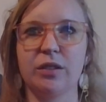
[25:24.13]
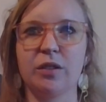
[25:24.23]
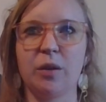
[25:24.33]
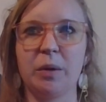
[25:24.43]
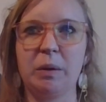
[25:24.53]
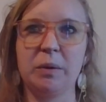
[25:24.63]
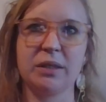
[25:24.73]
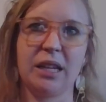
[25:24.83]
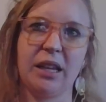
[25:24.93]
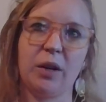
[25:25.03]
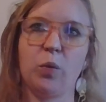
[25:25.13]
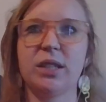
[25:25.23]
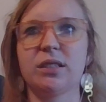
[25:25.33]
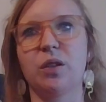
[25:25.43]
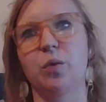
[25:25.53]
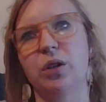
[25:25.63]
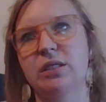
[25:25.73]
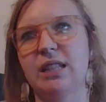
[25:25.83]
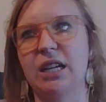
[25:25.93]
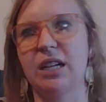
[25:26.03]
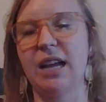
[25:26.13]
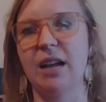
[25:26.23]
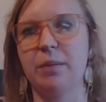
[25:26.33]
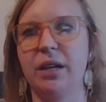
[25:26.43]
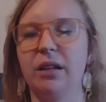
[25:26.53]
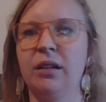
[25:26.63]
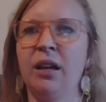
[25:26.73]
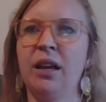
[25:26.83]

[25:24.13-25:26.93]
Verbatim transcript: so many people say, like, what's the worst that could happen?